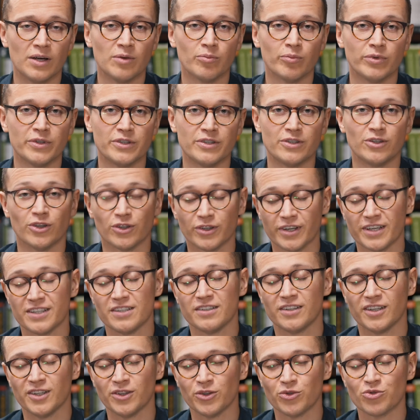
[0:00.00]
please don't
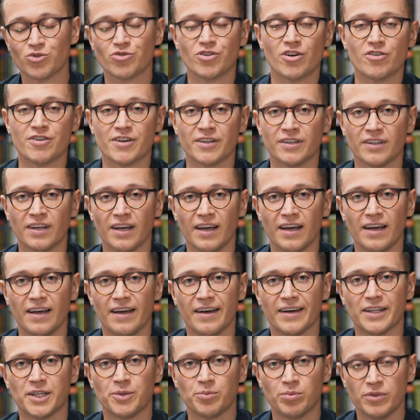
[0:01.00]
hesitate to share it,
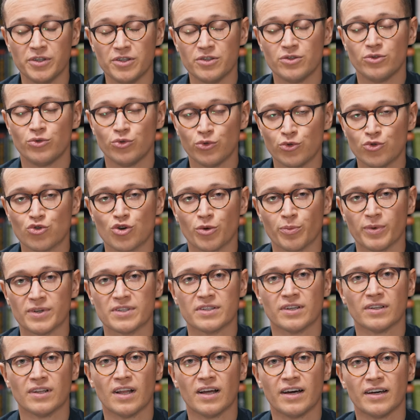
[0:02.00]
and please do drop
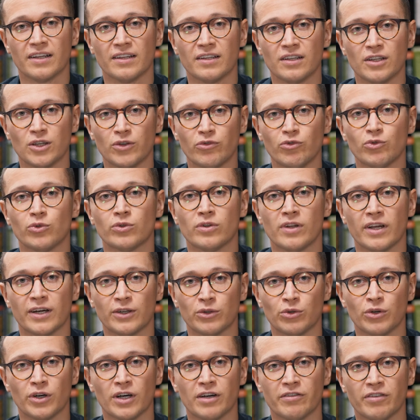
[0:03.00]
us a line if you'd like
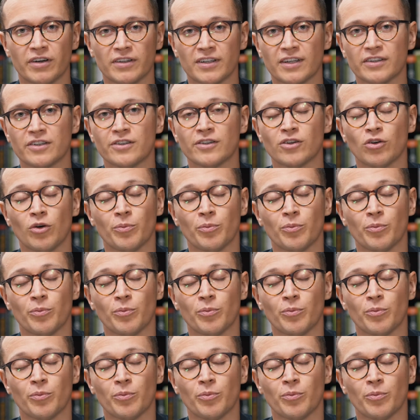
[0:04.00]
to have another